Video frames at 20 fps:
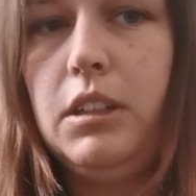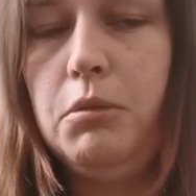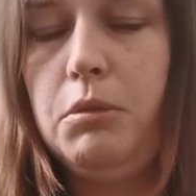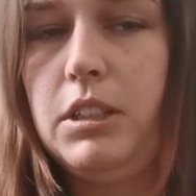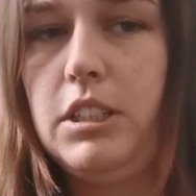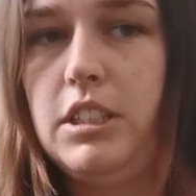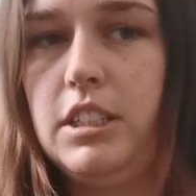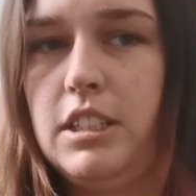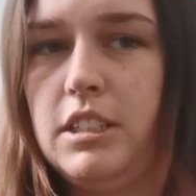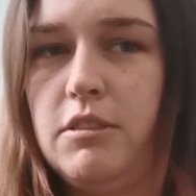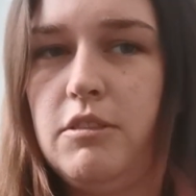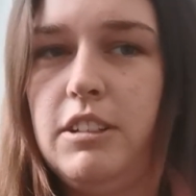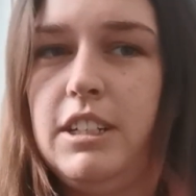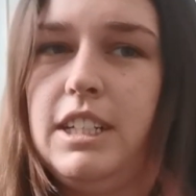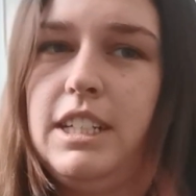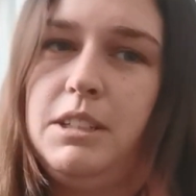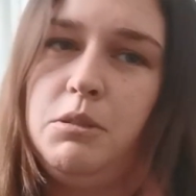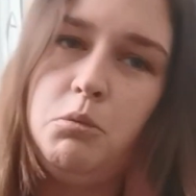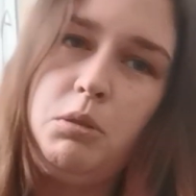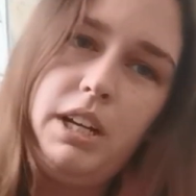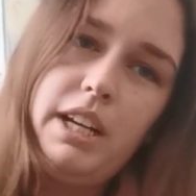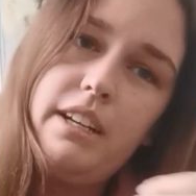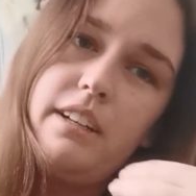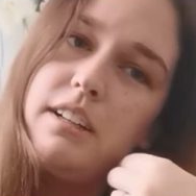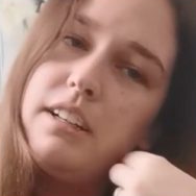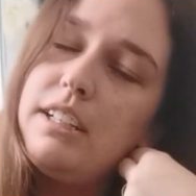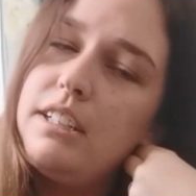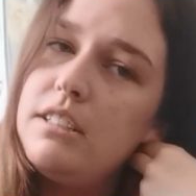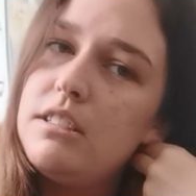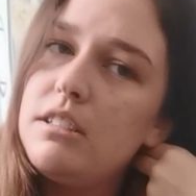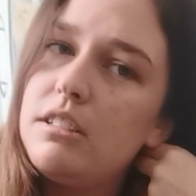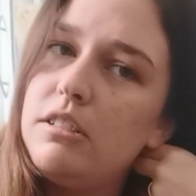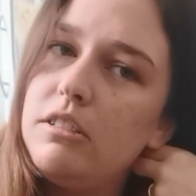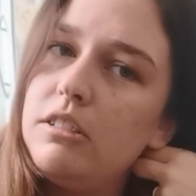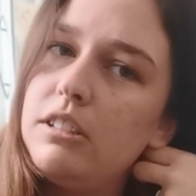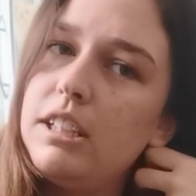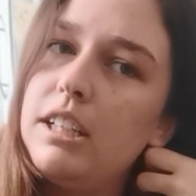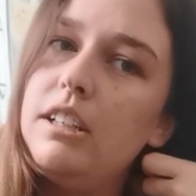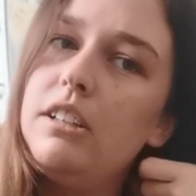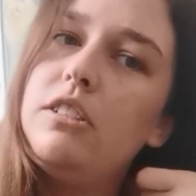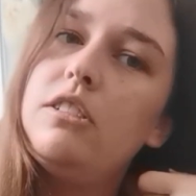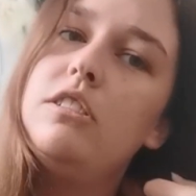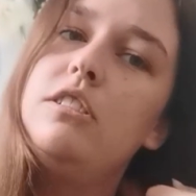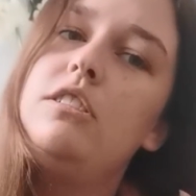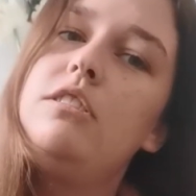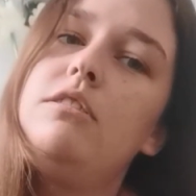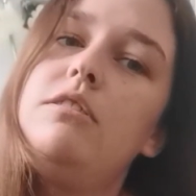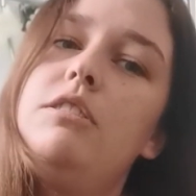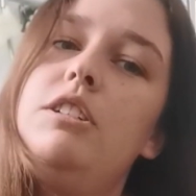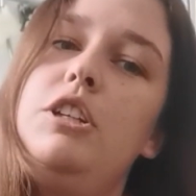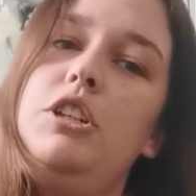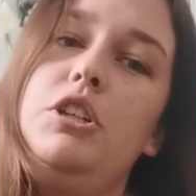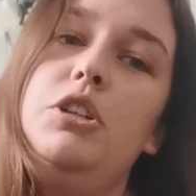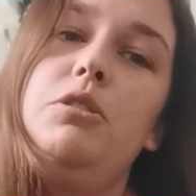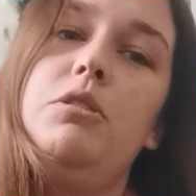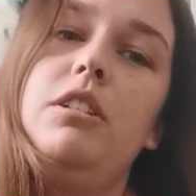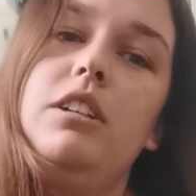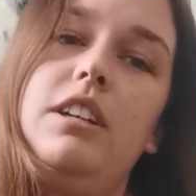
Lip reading: which is really weird. Like, it doesn't look that long to you,